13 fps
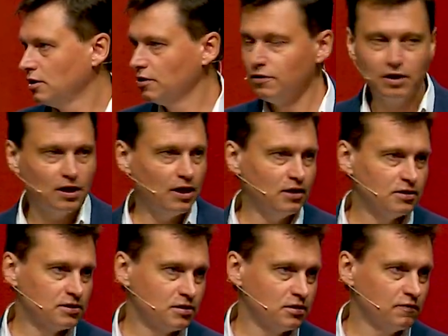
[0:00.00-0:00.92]
the
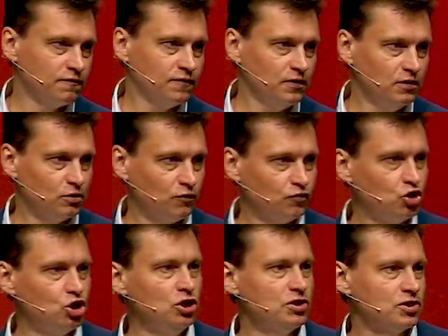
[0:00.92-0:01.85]
hands and the feet of
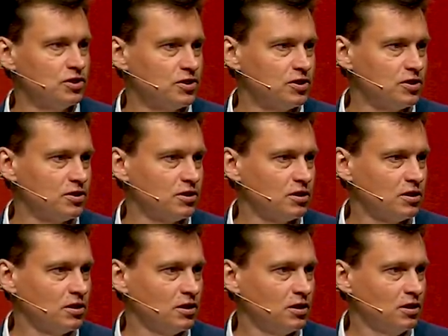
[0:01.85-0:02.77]
Jesus
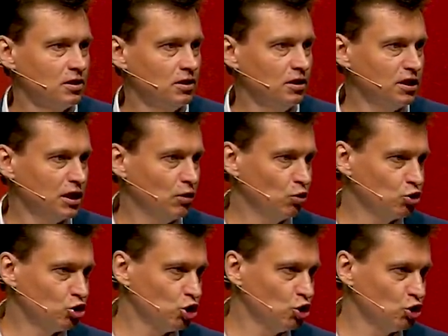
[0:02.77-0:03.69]
in our
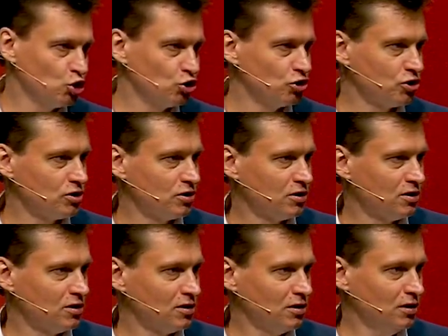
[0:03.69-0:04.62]
churches,
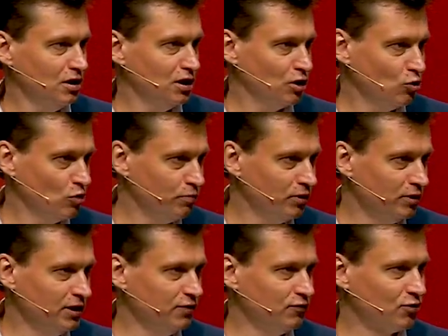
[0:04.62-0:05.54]
in our
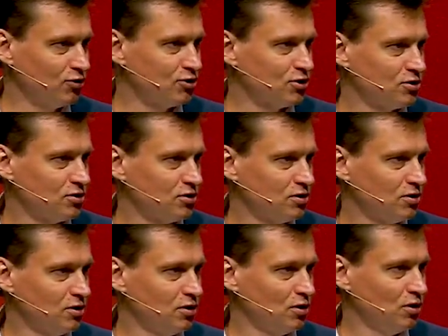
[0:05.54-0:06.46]
believers
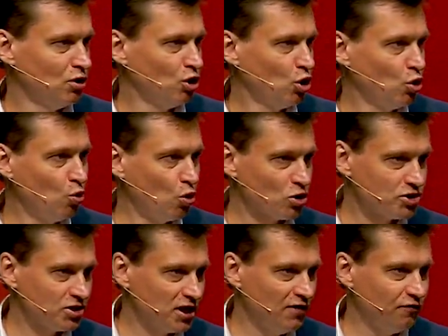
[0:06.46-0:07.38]
who are
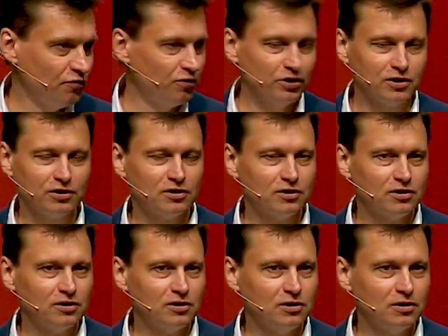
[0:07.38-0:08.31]
suffering,
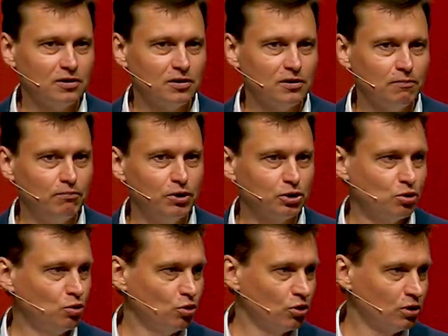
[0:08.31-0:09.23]
but
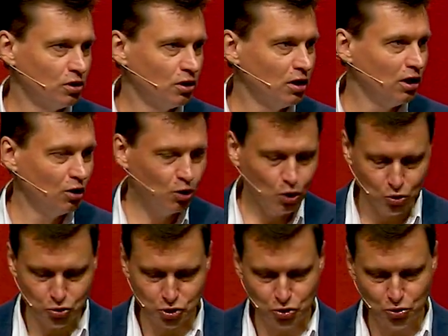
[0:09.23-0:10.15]
who are
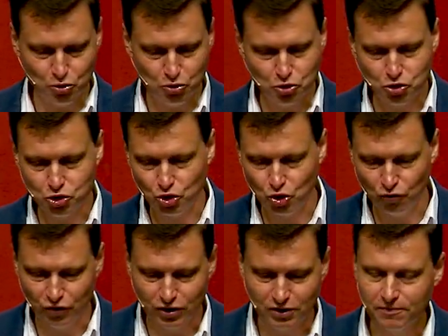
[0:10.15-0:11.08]
also
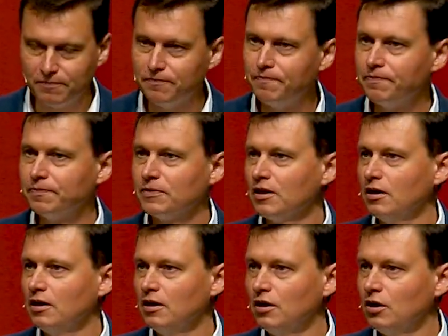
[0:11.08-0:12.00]
serving.
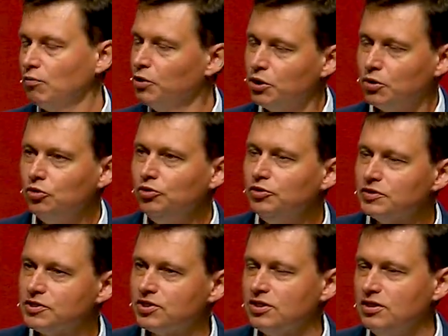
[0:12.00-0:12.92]
We could not
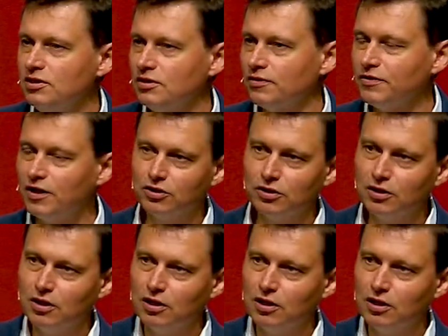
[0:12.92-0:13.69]
see that